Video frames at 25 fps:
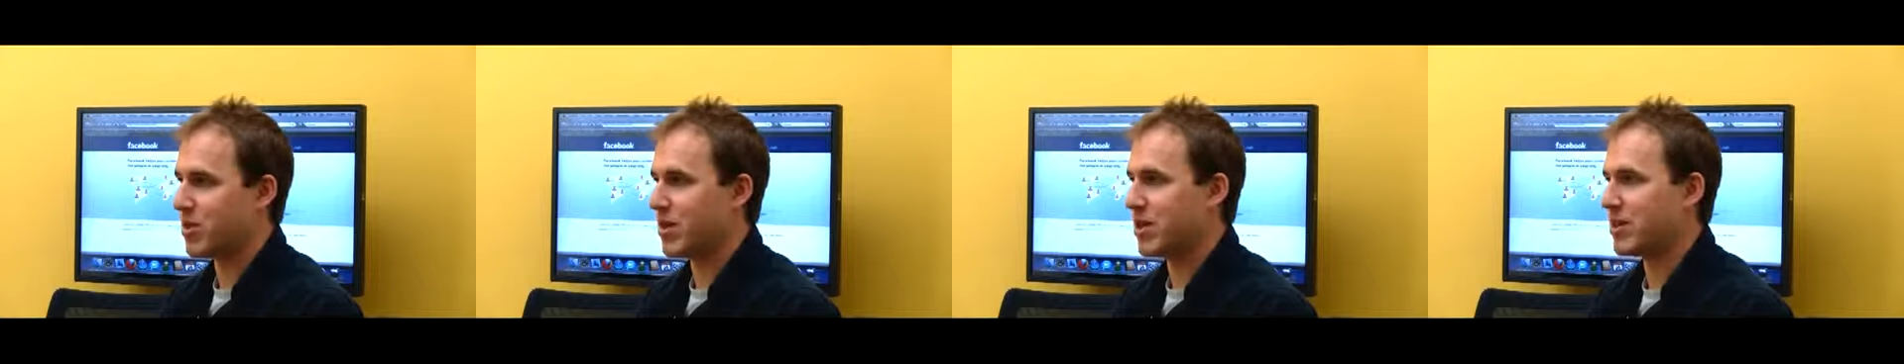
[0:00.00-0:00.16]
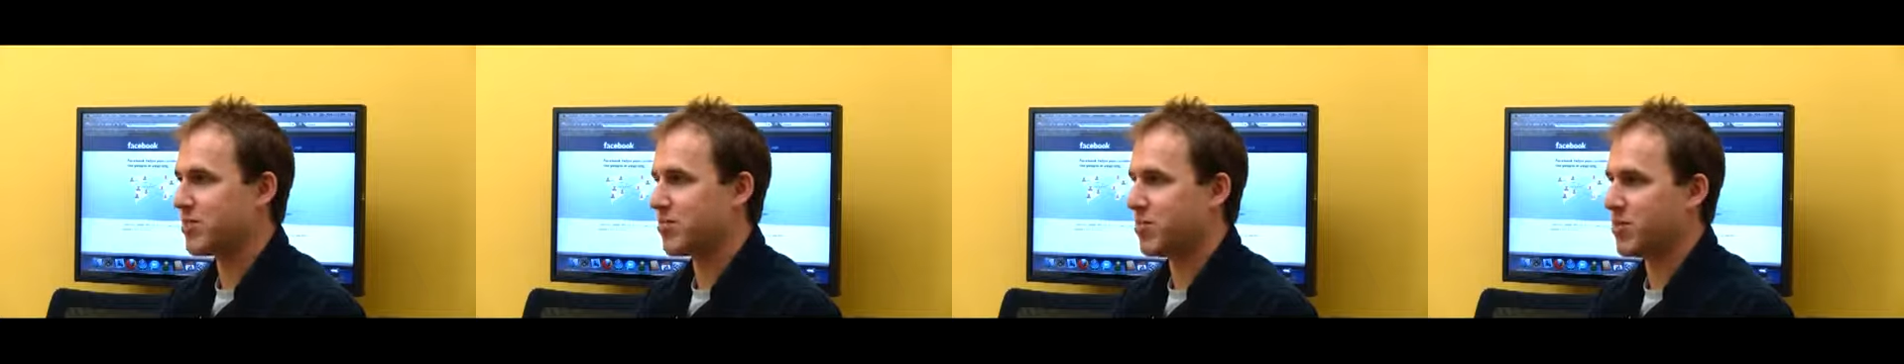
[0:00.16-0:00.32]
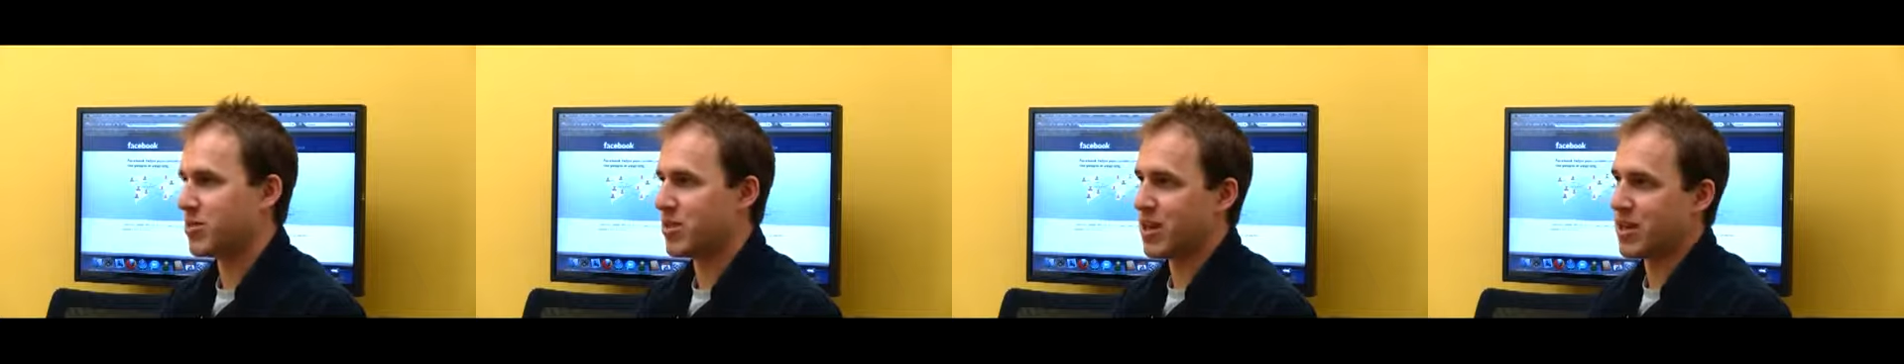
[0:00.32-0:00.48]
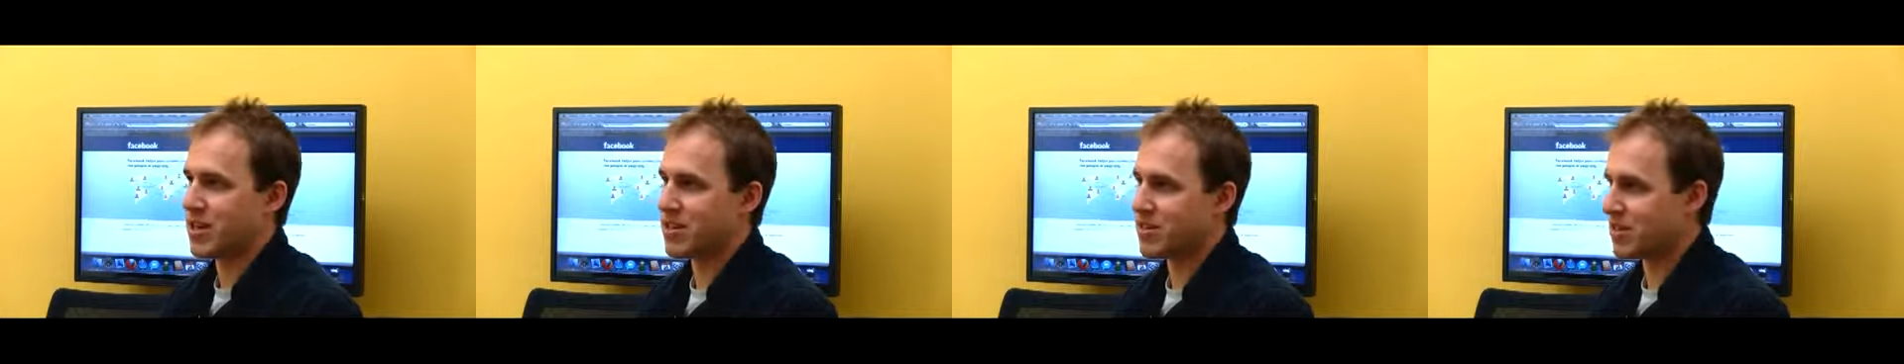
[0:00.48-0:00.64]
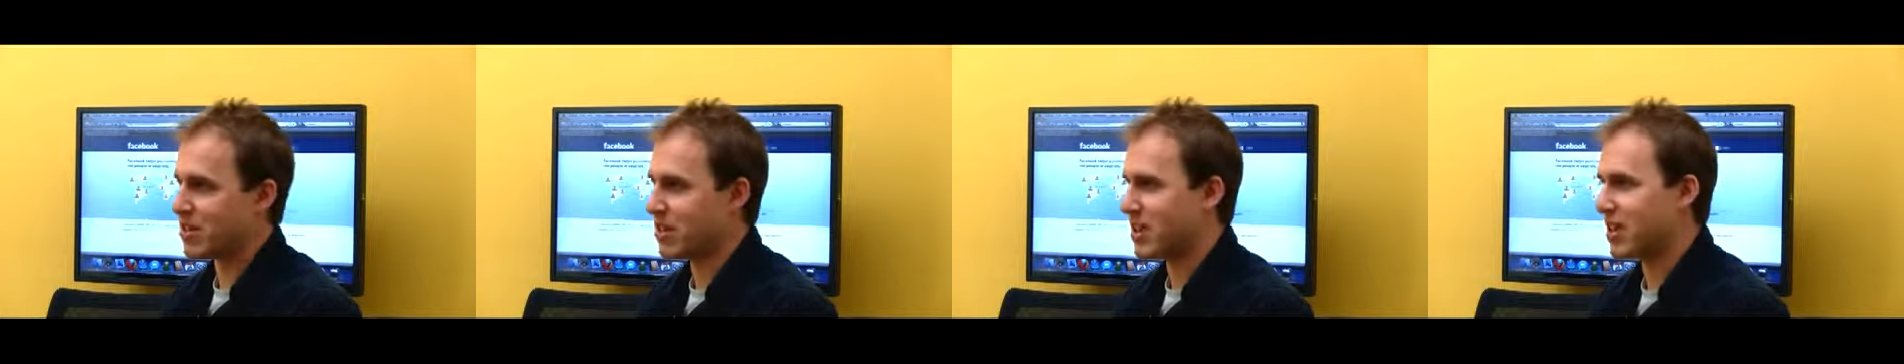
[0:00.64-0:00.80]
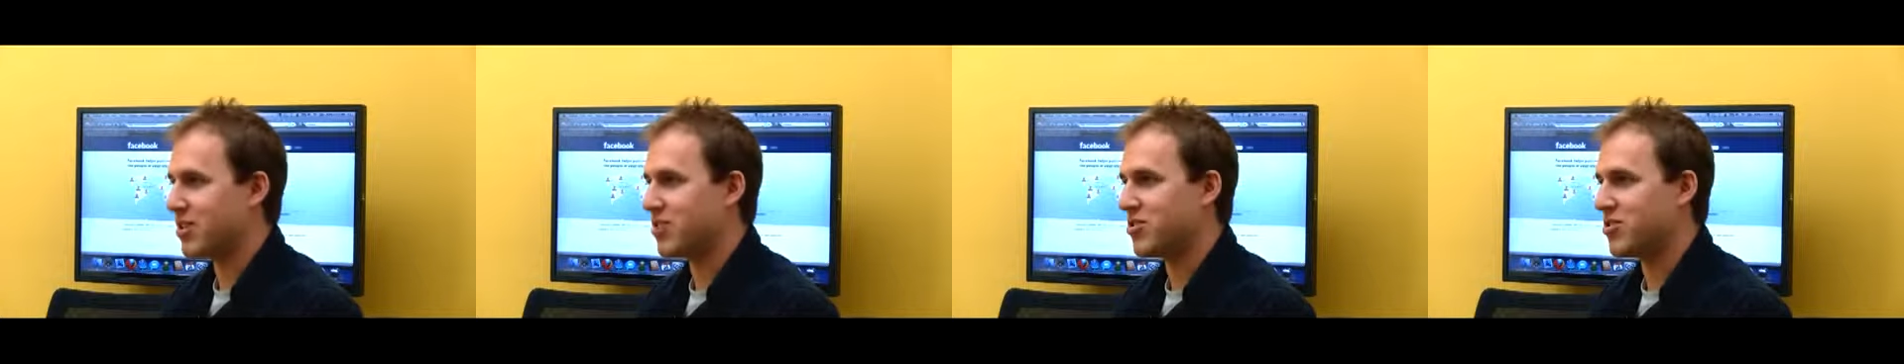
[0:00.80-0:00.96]

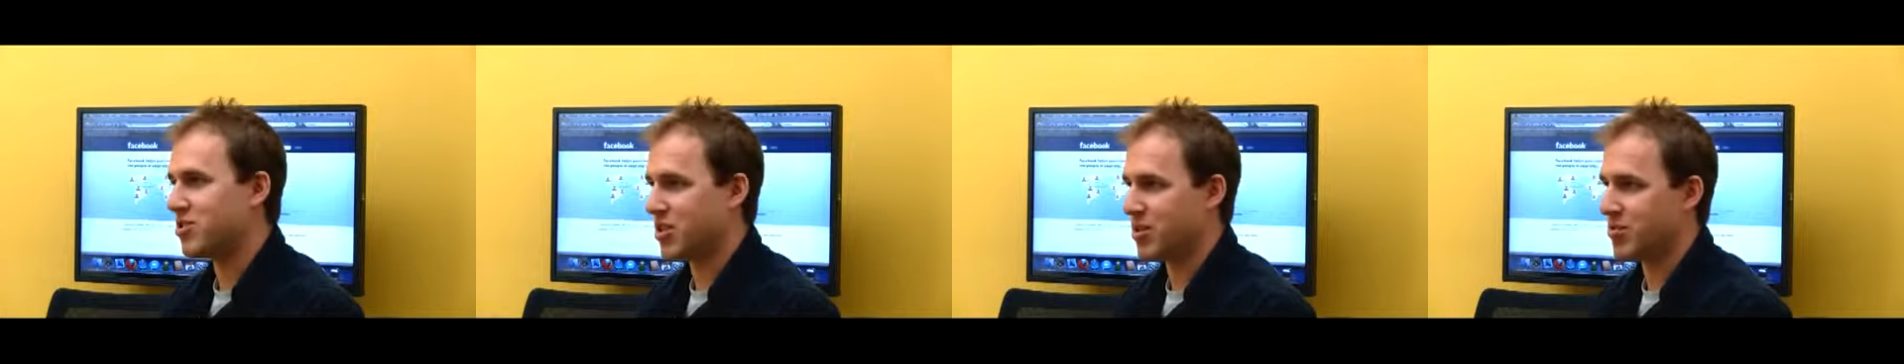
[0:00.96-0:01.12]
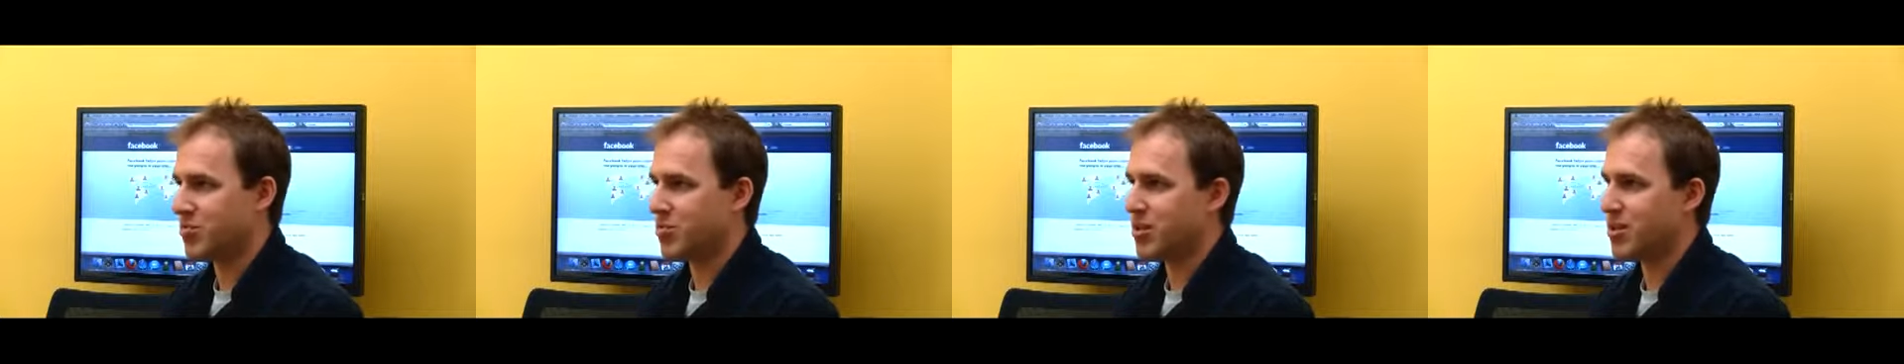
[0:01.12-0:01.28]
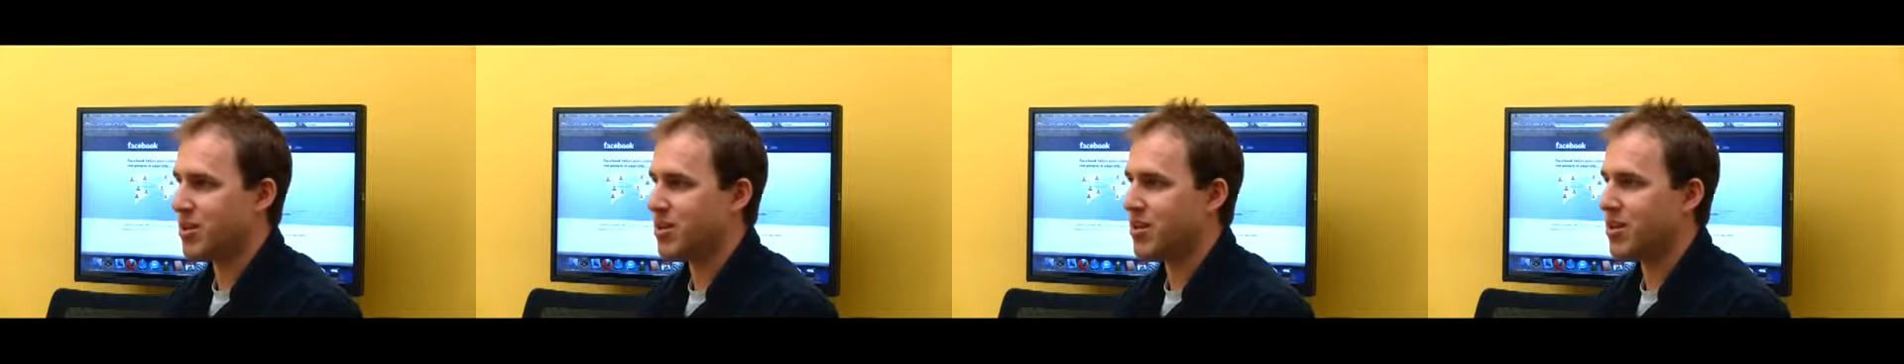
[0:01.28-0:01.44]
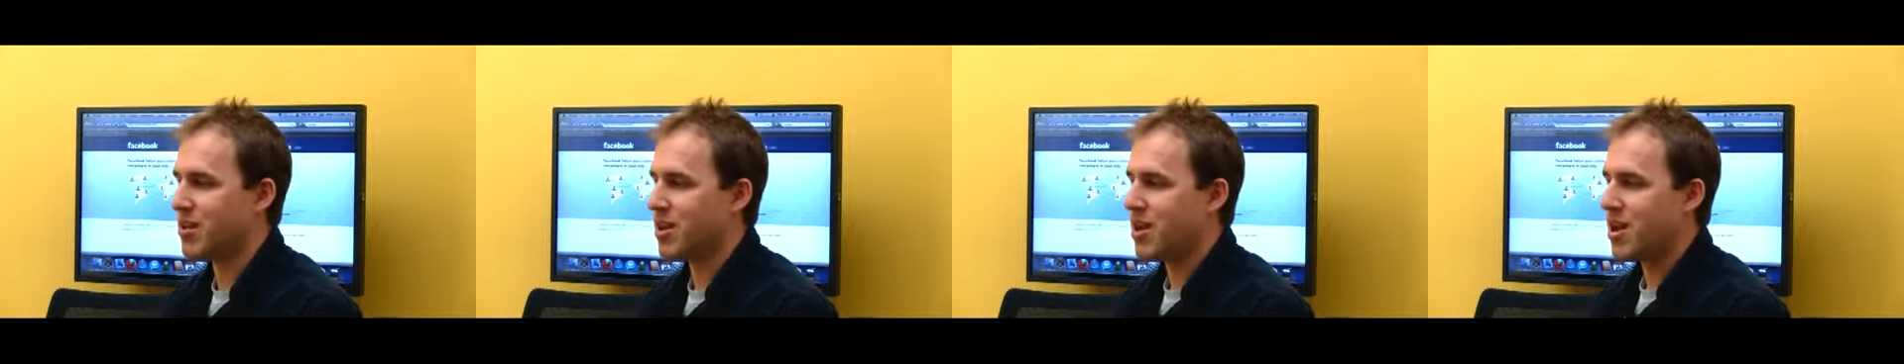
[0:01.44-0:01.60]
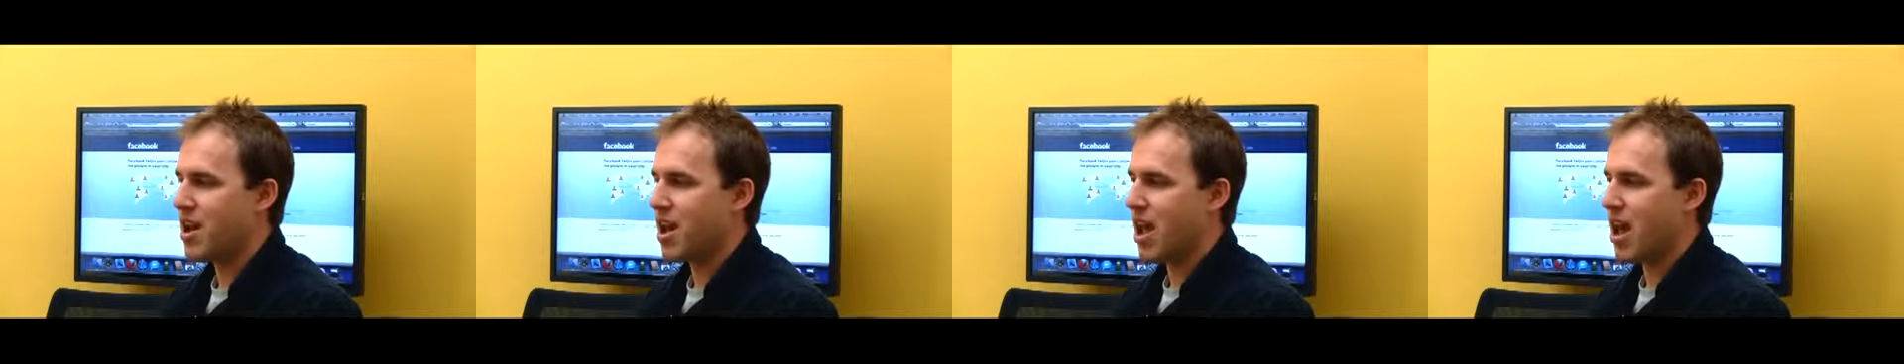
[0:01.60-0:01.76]
transportation and shipping.